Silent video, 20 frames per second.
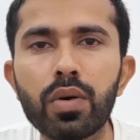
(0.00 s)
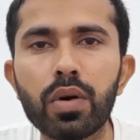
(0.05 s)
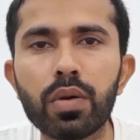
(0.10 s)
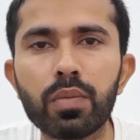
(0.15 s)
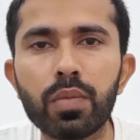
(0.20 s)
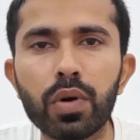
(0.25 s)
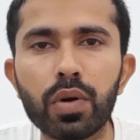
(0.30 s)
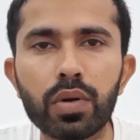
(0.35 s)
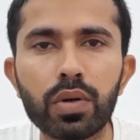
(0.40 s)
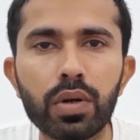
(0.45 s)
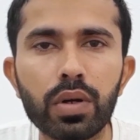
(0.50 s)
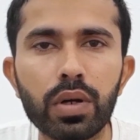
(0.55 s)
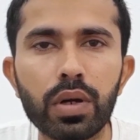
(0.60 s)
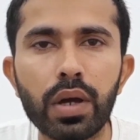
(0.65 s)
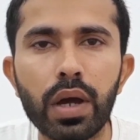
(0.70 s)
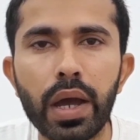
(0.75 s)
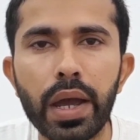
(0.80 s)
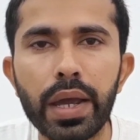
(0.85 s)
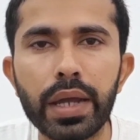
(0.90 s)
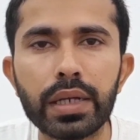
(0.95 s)
book,
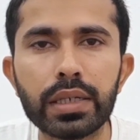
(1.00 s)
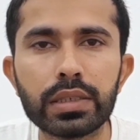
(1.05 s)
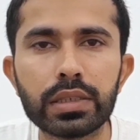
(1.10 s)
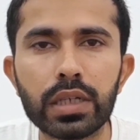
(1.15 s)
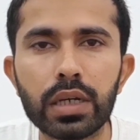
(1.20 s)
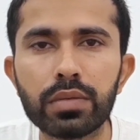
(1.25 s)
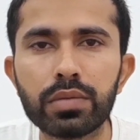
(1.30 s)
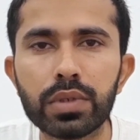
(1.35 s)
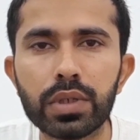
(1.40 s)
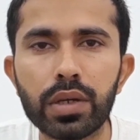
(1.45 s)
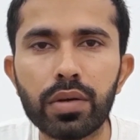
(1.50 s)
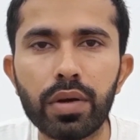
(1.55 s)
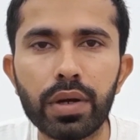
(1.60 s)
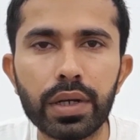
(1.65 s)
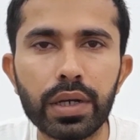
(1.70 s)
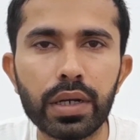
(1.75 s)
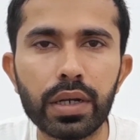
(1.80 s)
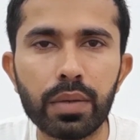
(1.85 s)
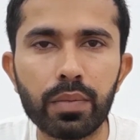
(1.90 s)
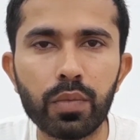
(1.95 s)
and subsequently
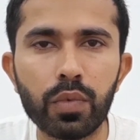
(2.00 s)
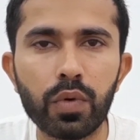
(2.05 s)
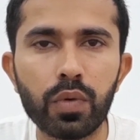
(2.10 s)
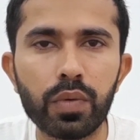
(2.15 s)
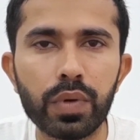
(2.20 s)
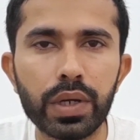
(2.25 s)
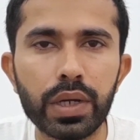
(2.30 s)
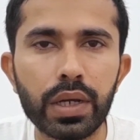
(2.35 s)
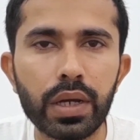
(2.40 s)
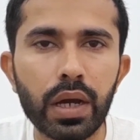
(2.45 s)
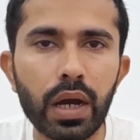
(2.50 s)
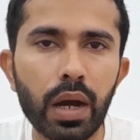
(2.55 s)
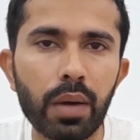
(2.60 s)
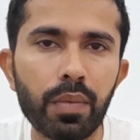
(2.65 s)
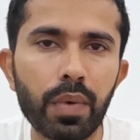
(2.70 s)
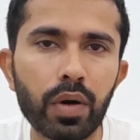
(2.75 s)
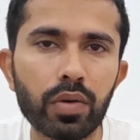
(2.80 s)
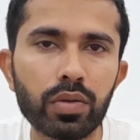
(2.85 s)
movie, about the